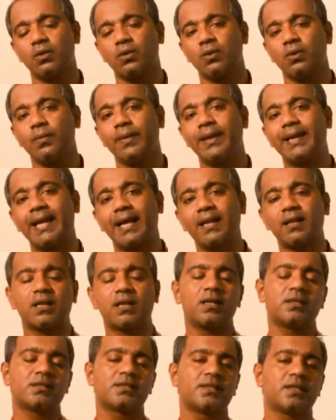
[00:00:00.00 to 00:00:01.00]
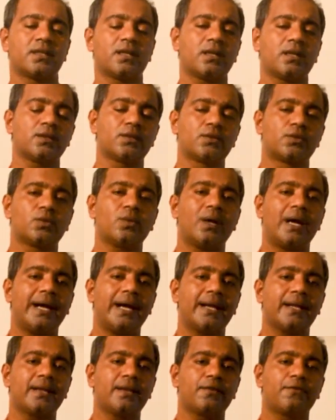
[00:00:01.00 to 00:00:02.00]
we can consider to
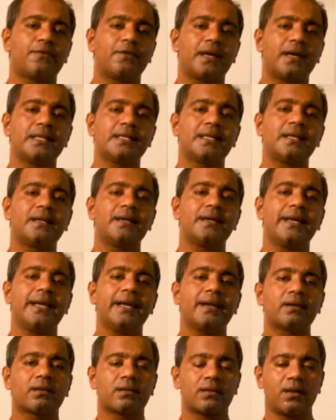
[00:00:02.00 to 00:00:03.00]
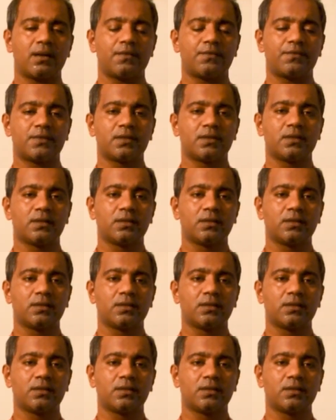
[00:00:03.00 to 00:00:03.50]
identify the aircraft.